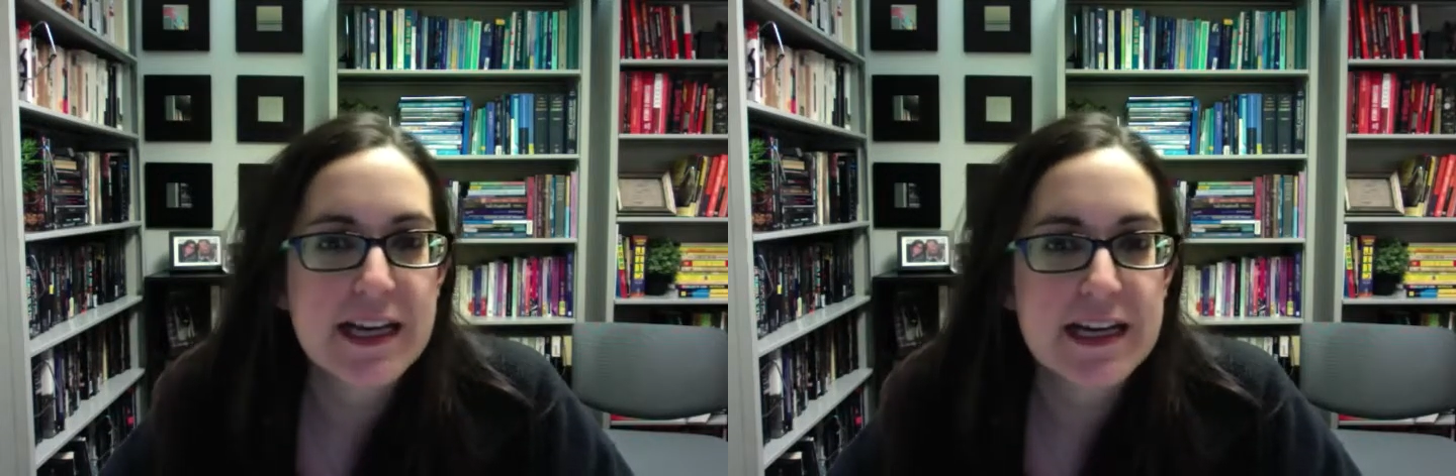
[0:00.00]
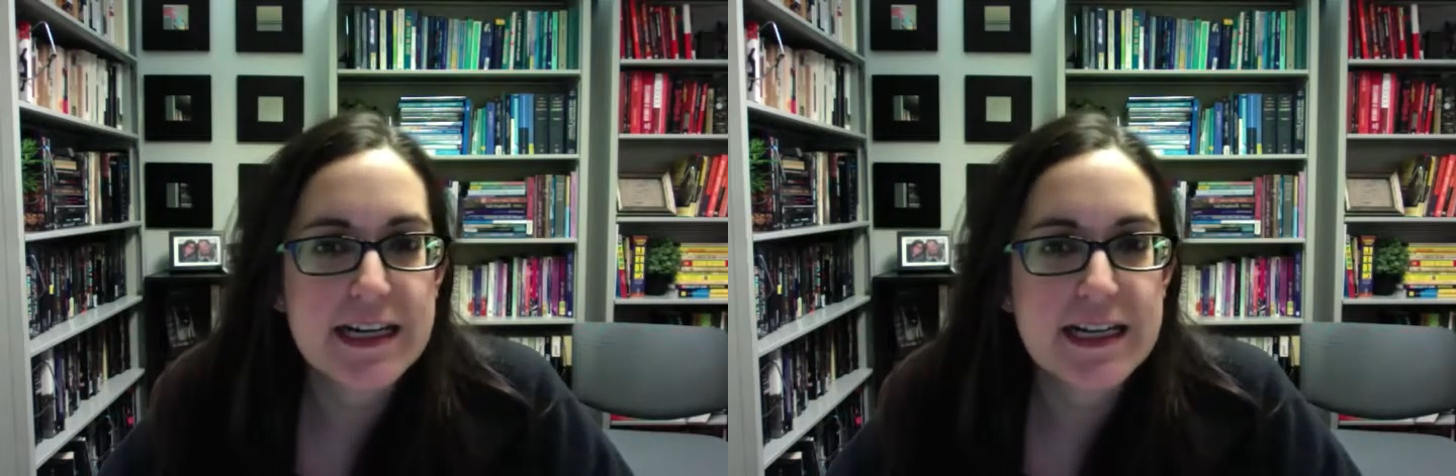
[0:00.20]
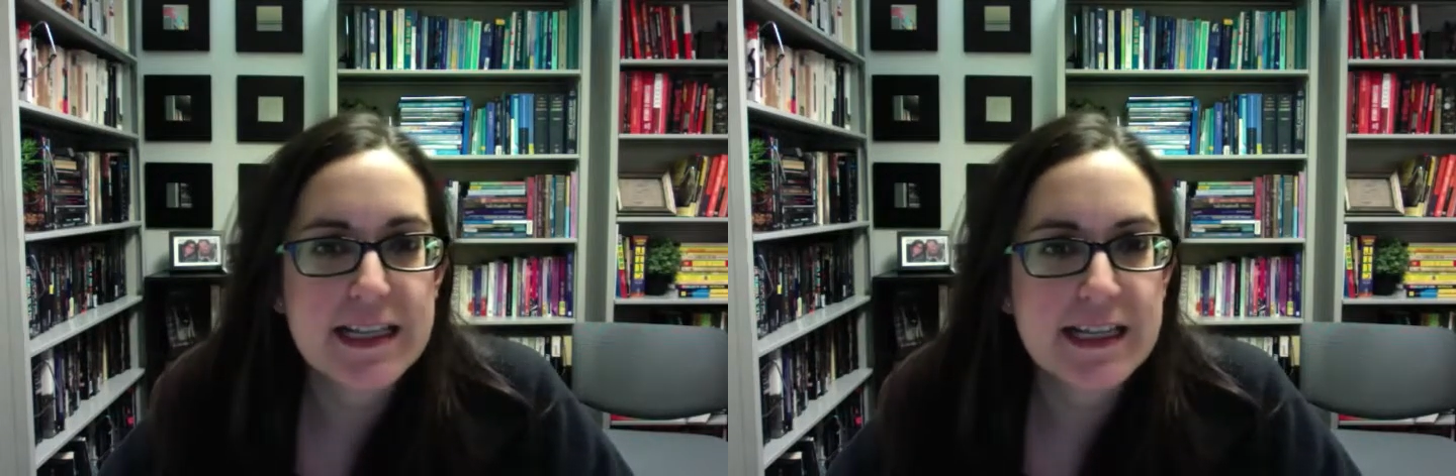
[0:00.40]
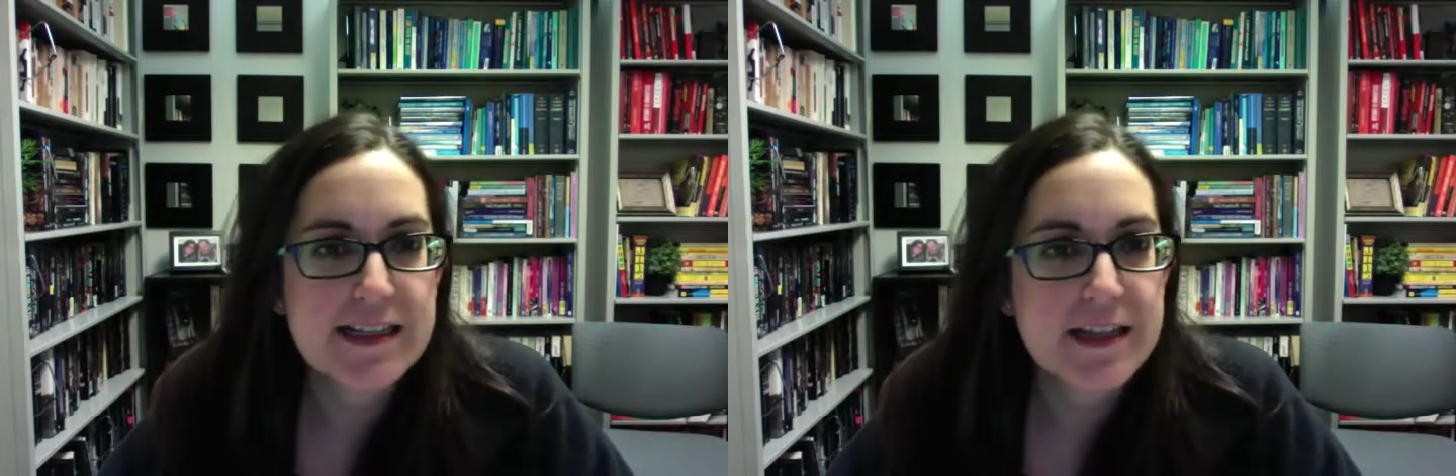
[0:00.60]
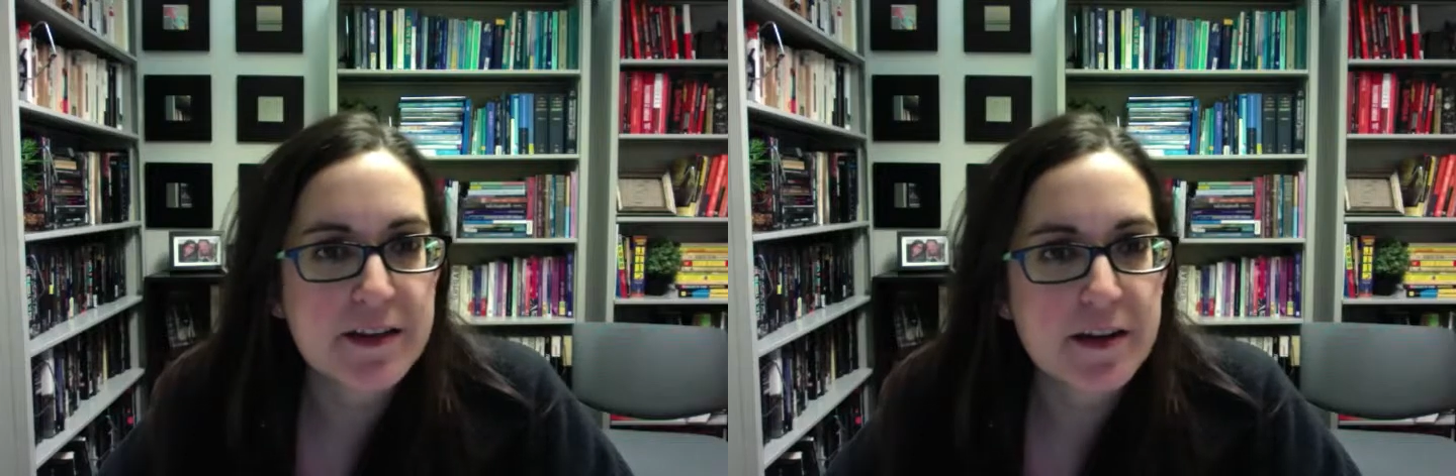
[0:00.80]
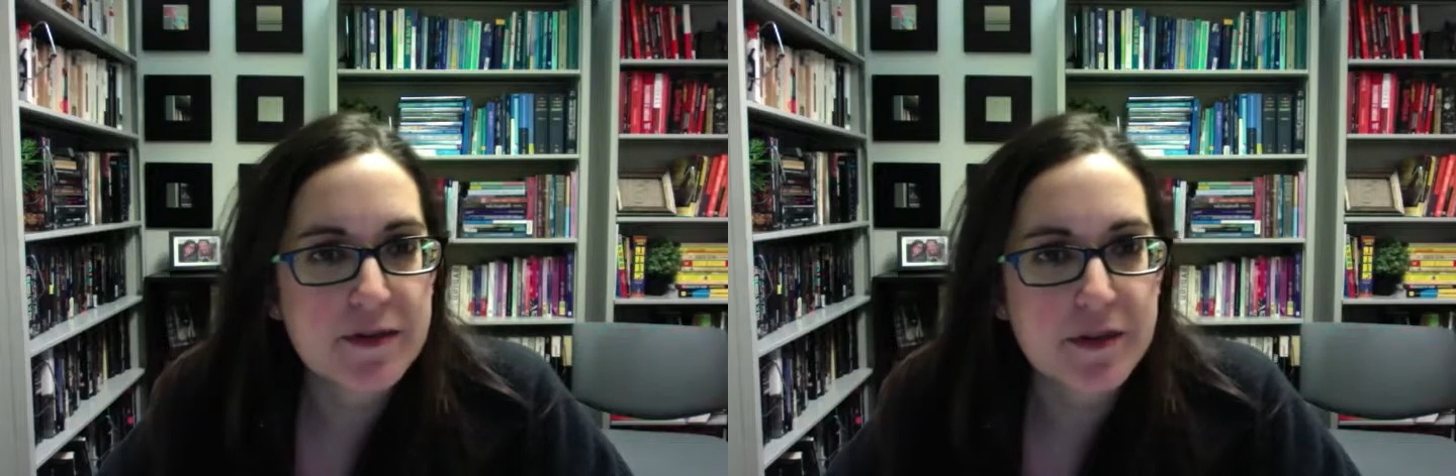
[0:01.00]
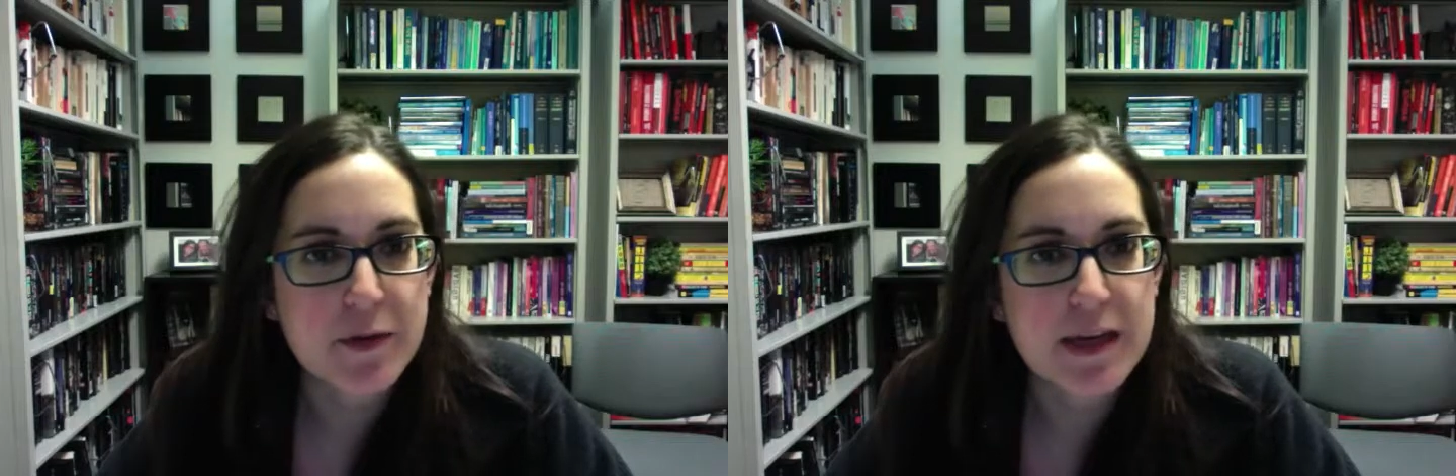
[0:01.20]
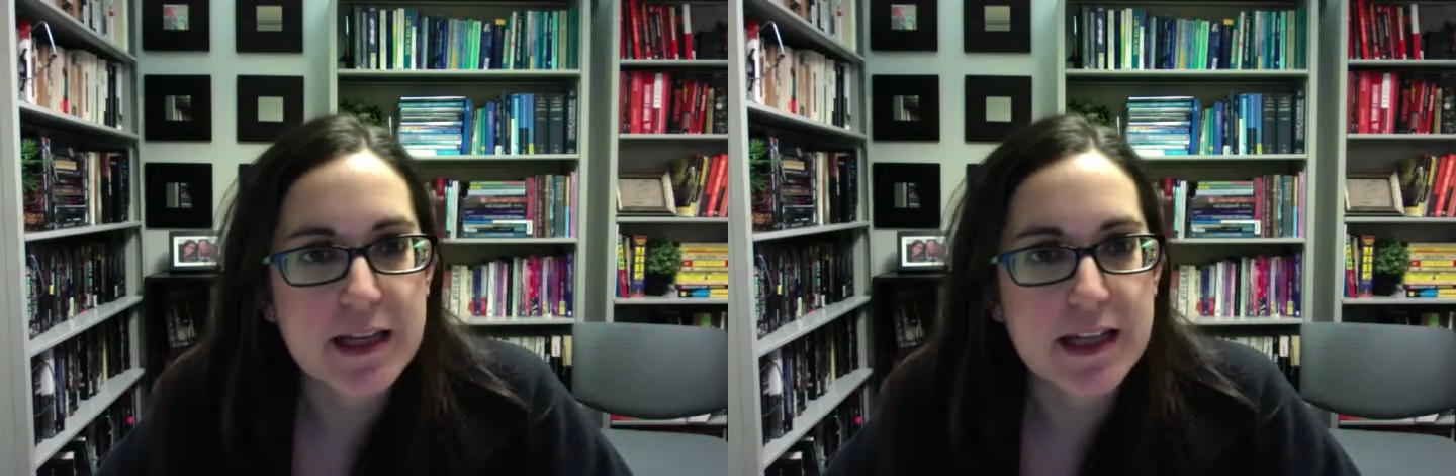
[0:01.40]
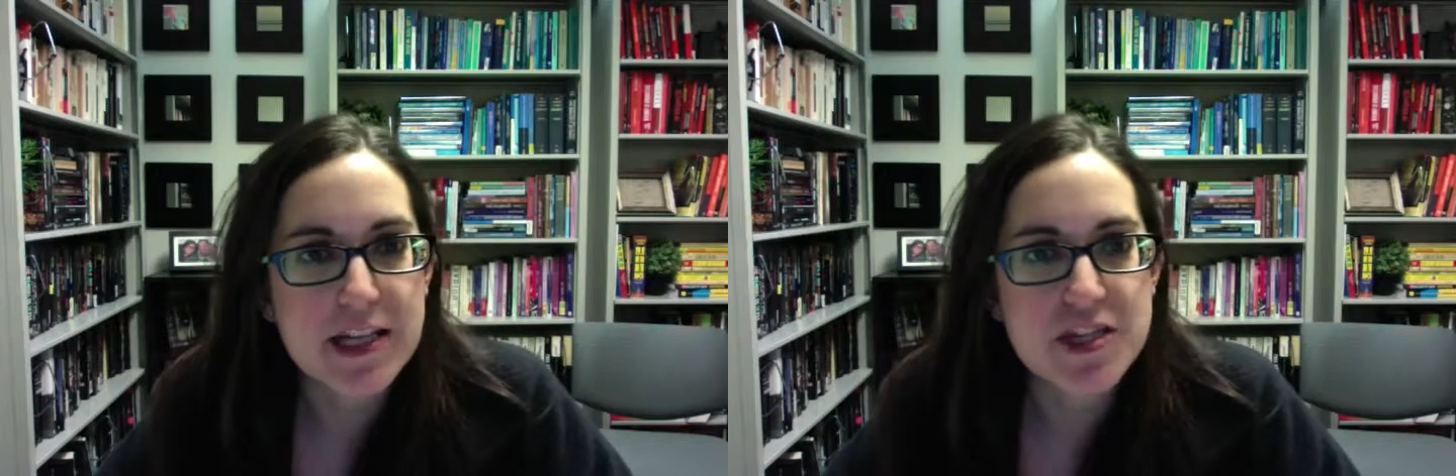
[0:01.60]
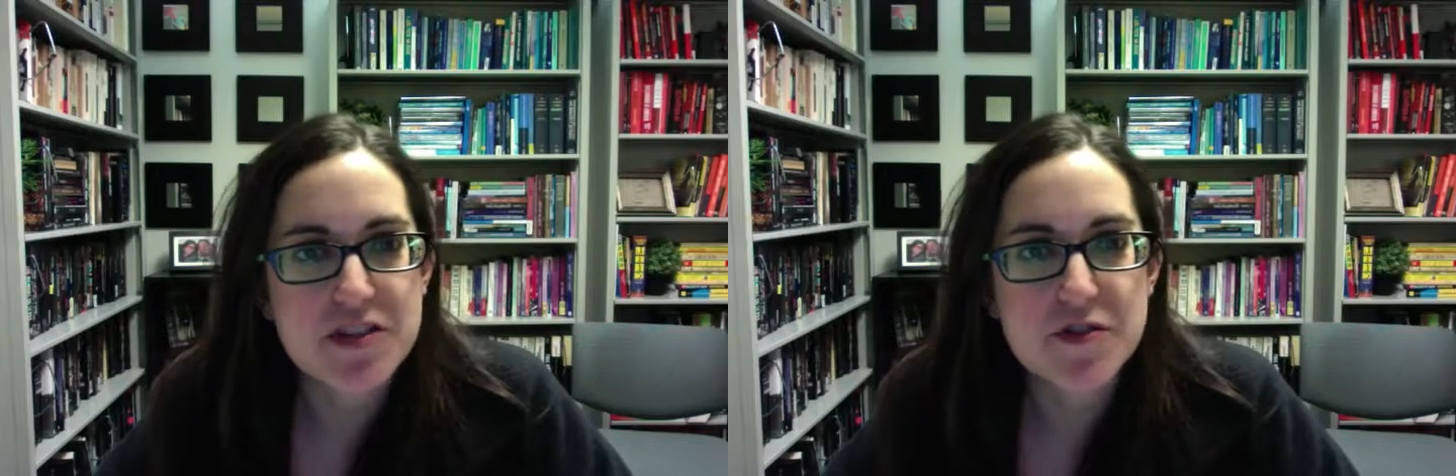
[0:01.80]
and then sign off for the week and
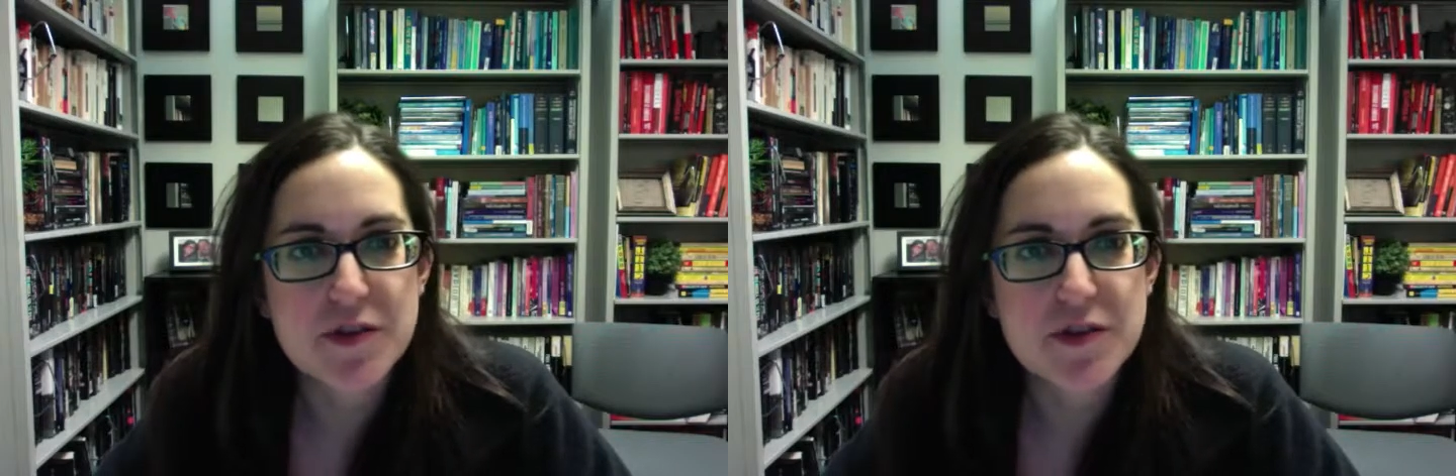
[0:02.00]
let you